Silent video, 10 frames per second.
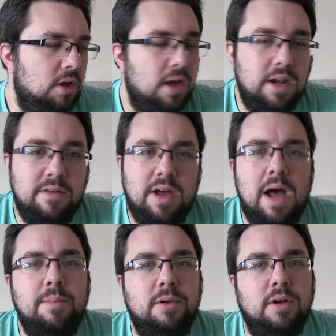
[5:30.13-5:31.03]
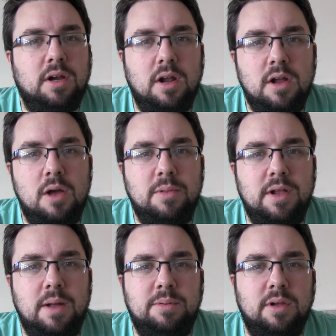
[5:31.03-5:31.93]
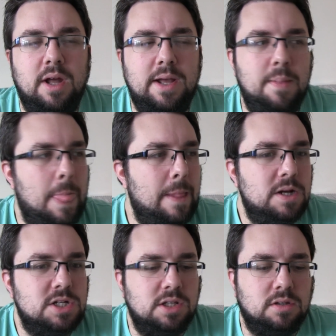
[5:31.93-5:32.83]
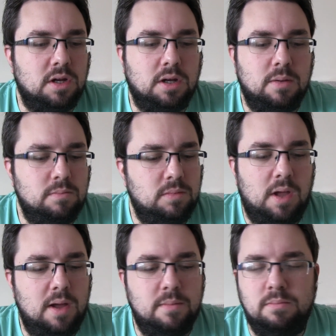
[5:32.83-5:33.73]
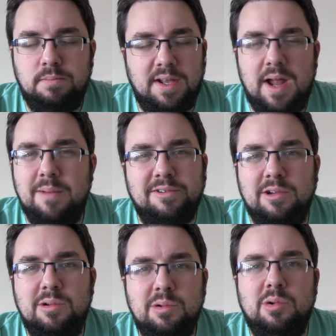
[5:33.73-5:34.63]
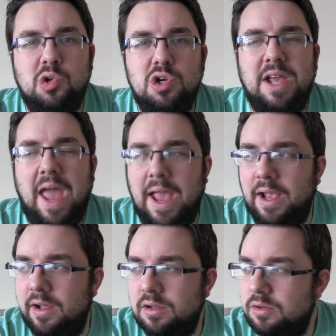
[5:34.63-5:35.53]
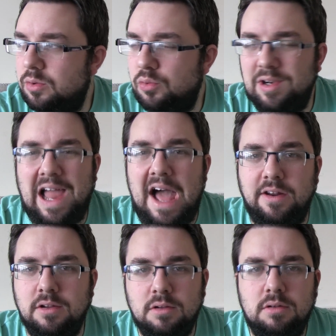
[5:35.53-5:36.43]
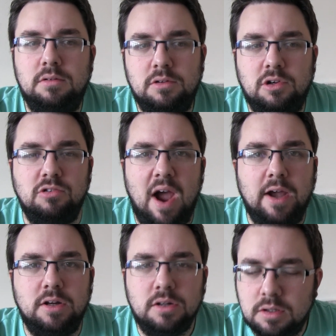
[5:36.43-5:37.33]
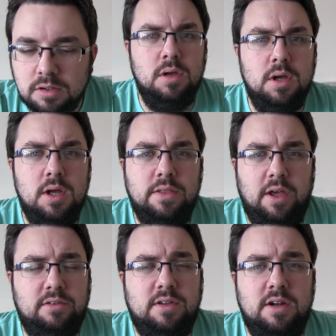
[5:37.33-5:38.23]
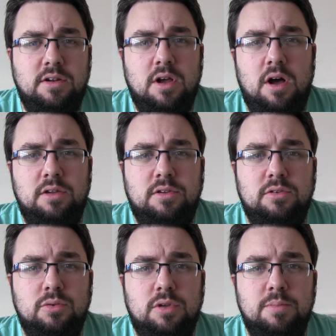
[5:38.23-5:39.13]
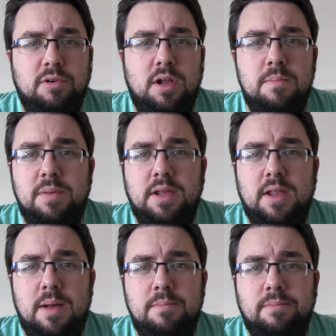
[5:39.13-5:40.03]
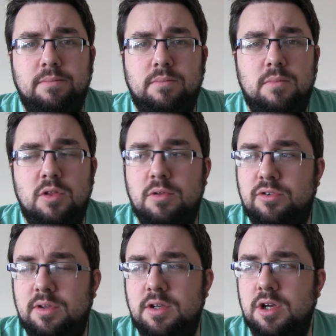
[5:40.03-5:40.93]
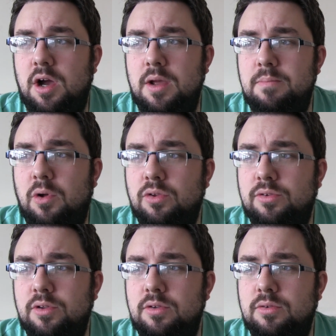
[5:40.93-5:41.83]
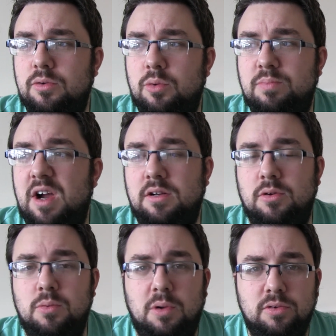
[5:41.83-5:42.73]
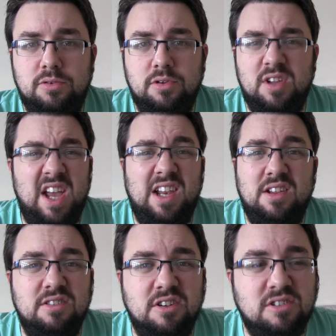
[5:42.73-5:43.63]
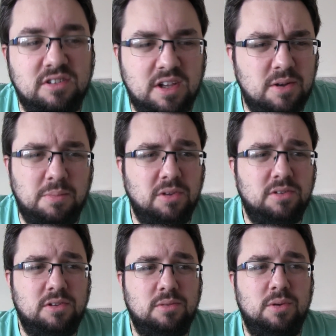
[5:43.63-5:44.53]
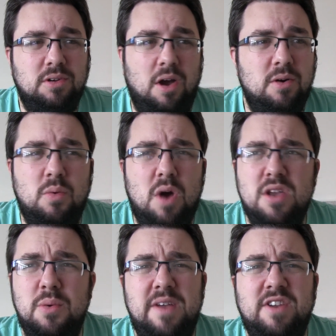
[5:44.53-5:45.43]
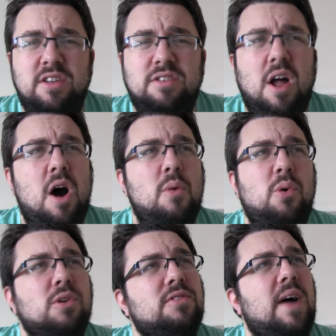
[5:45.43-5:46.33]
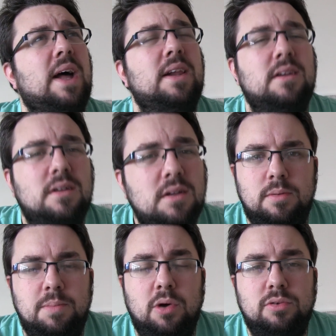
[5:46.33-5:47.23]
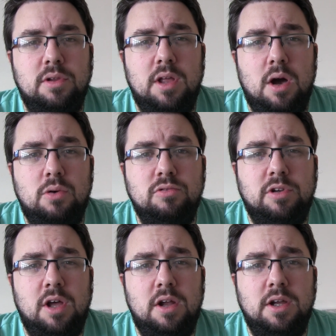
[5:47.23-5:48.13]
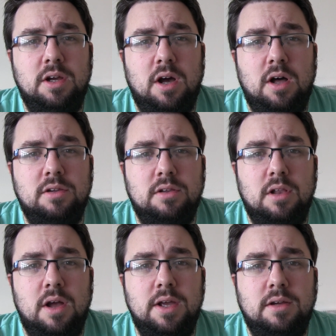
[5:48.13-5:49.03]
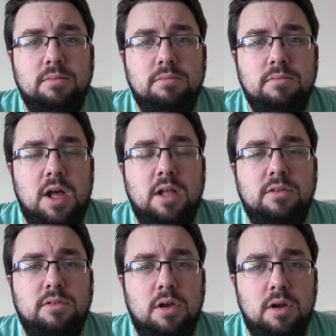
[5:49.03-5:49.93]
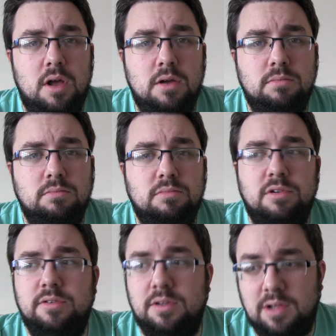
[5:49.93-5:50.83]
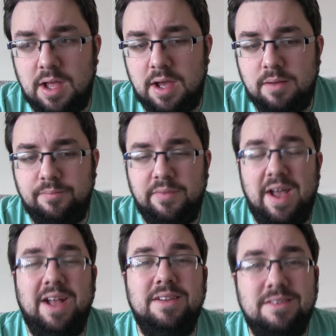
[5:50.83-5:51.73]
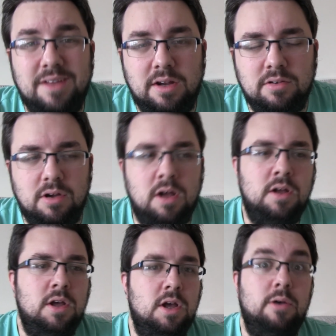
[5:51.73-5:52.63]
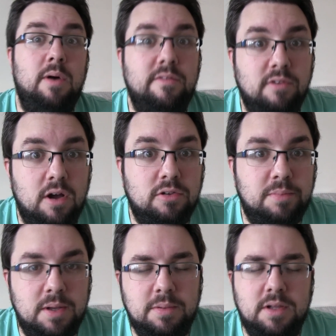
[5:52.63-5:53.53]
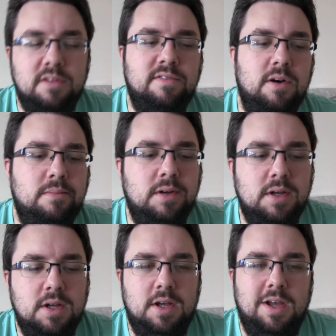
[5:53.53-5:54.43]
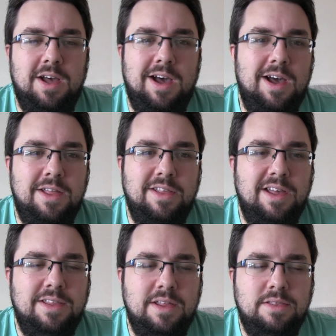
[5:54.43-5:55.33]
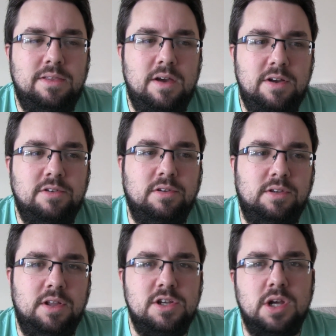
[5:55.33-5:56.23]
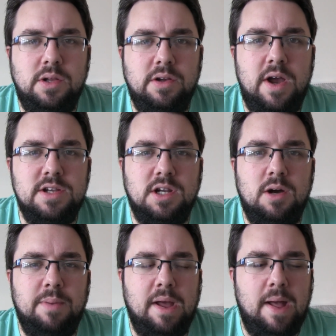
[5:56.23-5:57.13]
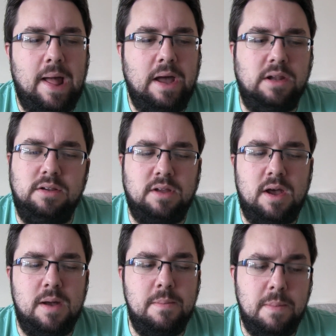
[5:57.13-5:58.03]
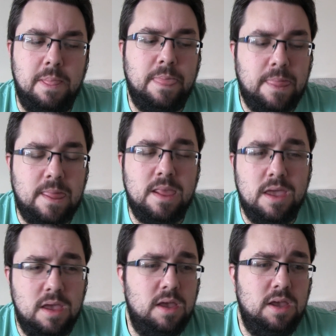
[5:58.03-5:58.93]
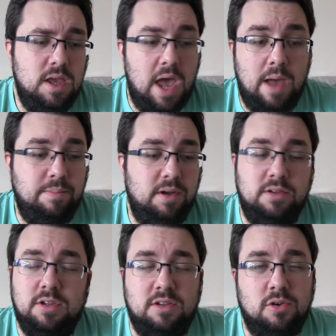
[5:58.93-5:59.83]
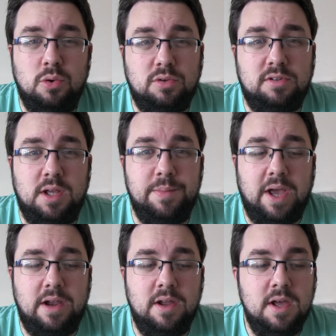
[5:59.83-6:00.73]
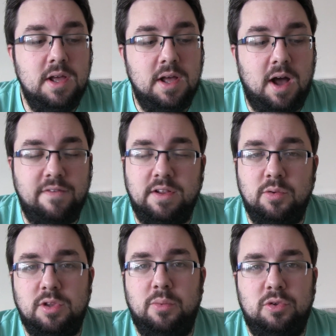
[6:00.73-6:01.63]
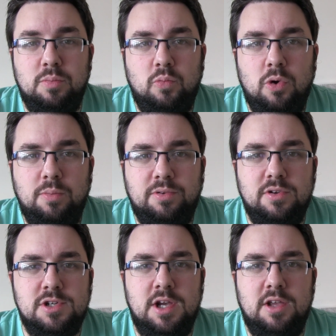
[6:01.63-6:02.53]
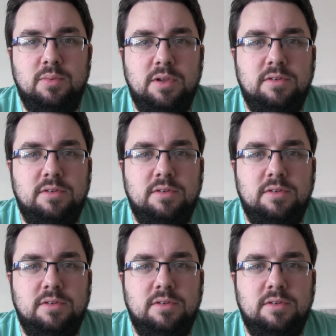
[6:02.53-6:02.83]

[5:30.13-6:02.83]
It never happened. I can only hope that in episode 8, she's going to, like, be an absolute king lad. Correct. The extended cast is also brilliant, be them CGI monsters, or practical monsters, aliens I should say, not monsters. Are you even a Star Wars fan? But also the old returning cast like Han Solo, Princess Leia, etc. Whoever else may be in the film. They're interesting. They're showing their age a little bit, and yeah, but it's cool to see them again. I think there were some whoops and cheers when